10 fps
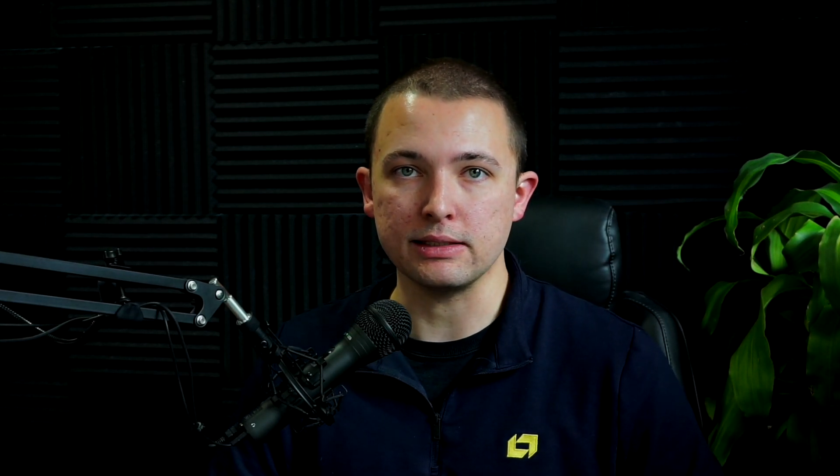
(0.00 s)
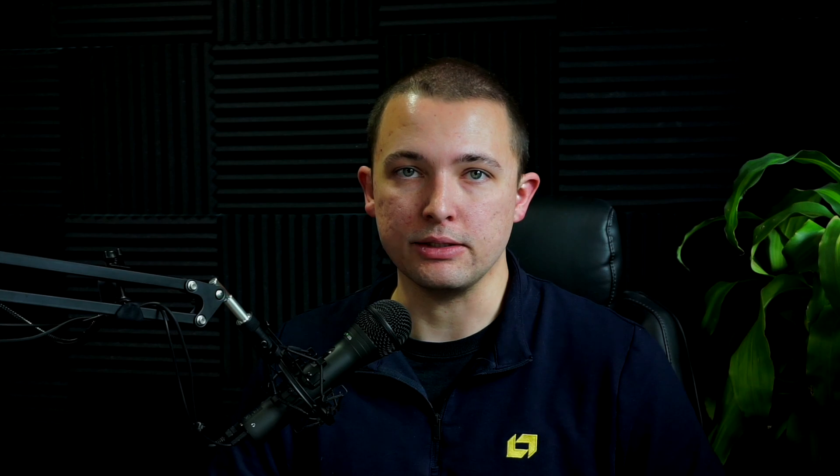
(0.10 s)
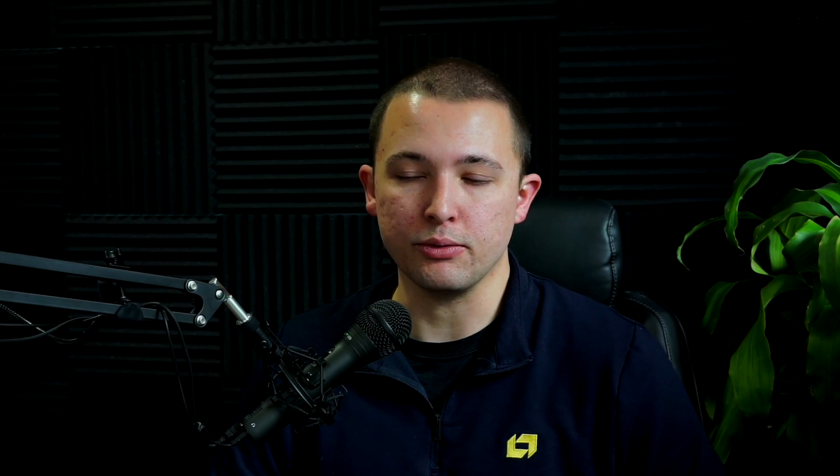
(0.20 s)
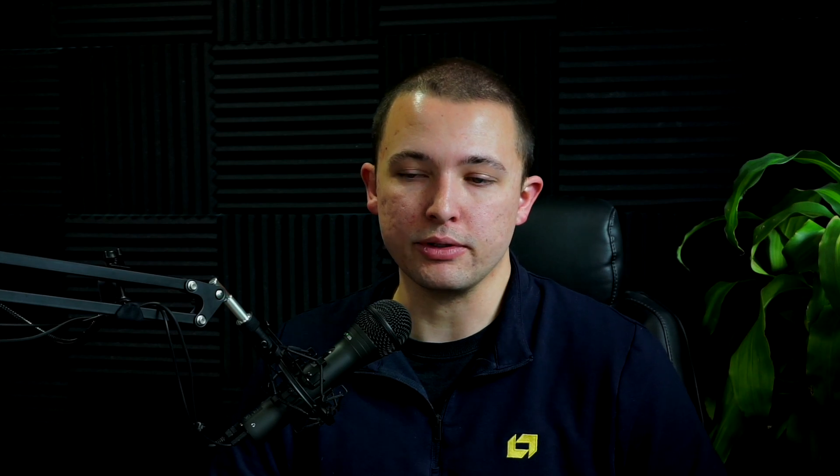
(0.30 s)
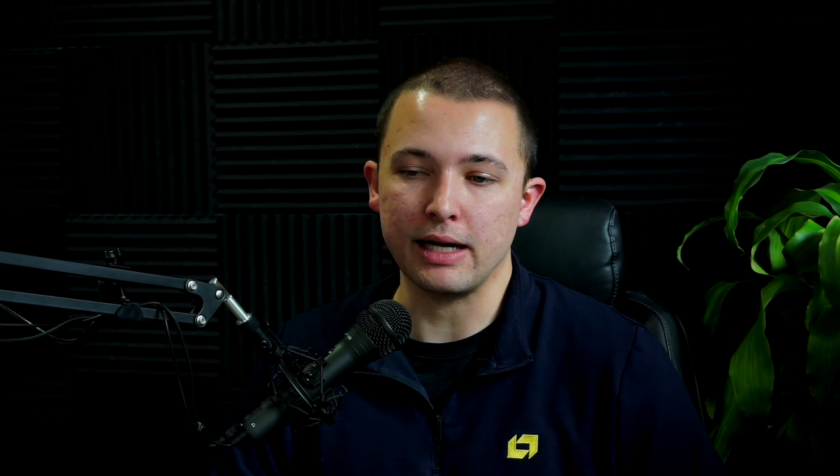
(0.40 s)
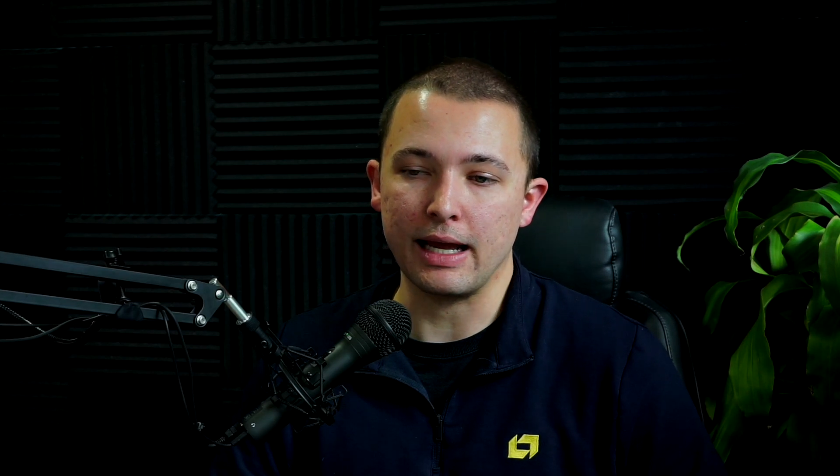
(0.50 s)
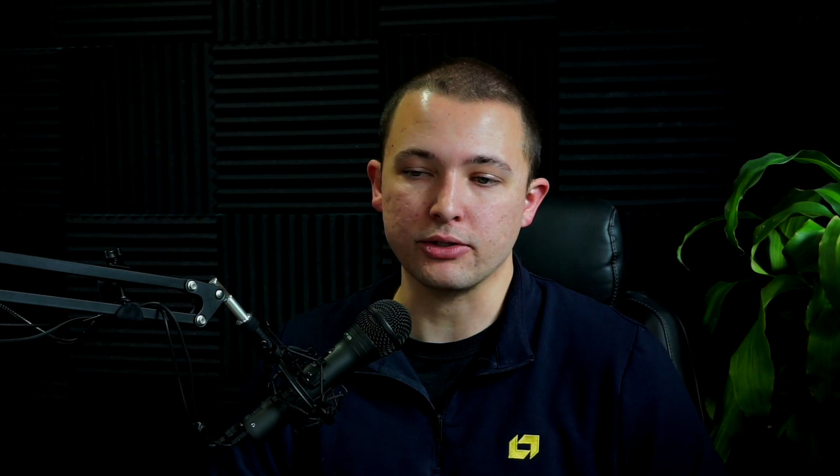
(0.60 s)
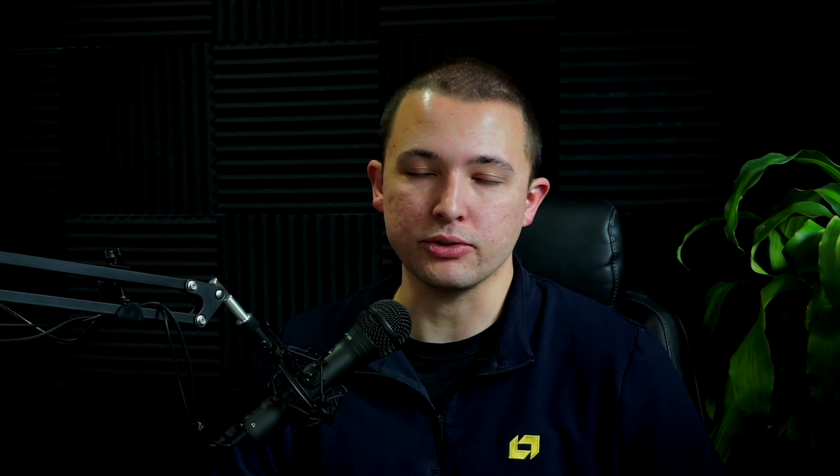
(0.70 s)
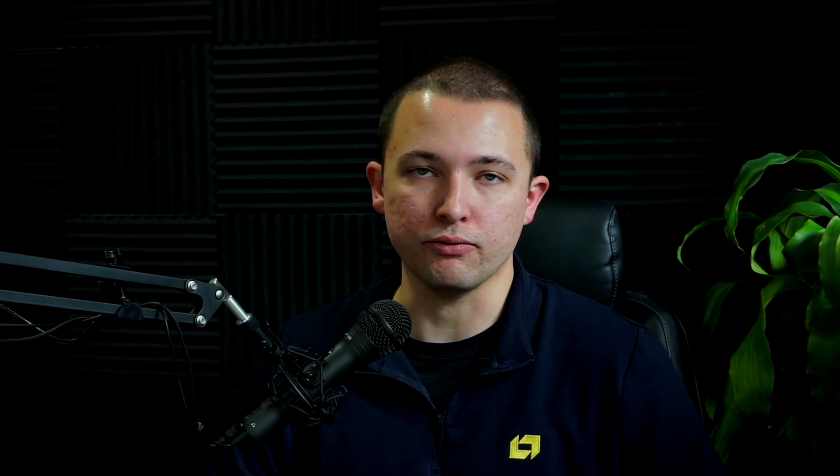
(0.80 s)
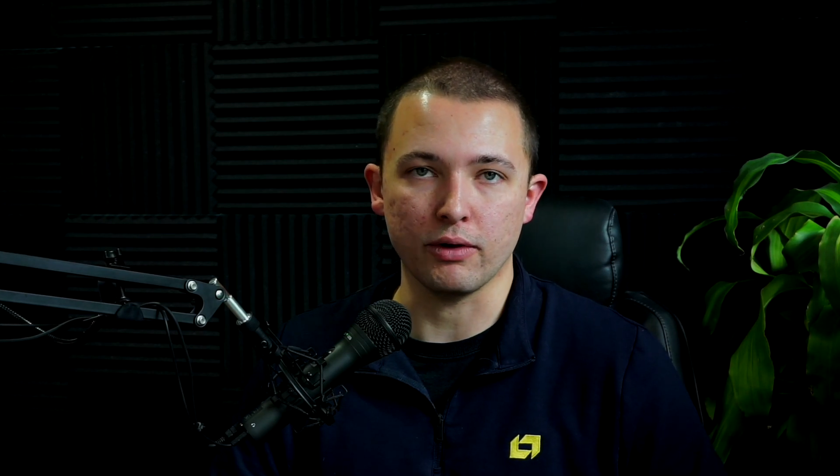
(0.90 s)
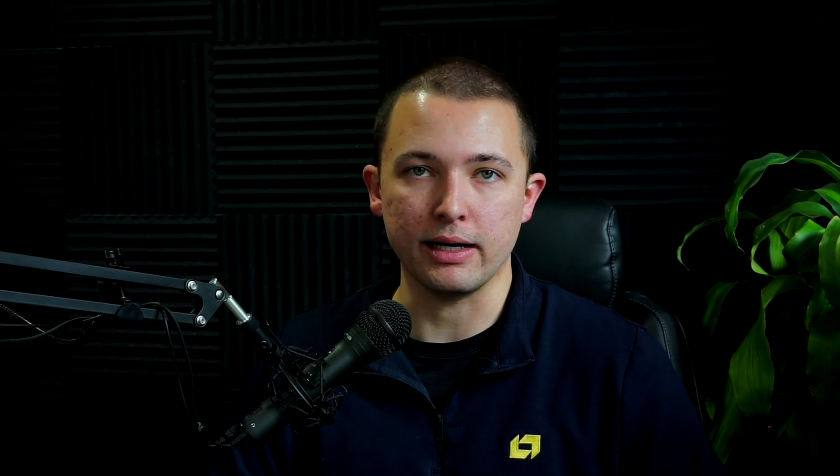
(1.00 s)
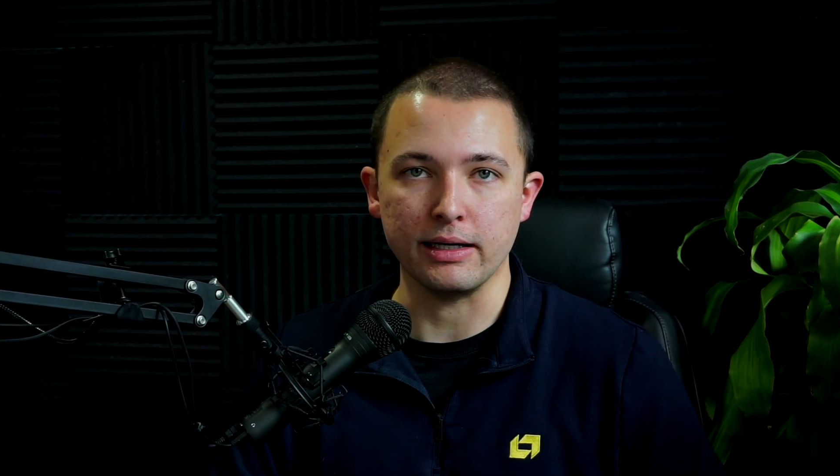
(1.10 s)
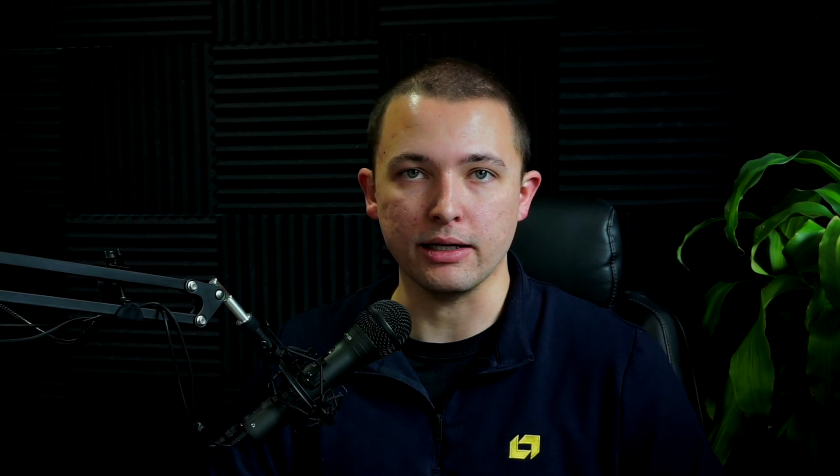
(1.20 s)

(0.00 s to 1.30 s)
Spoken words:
in order to actually run any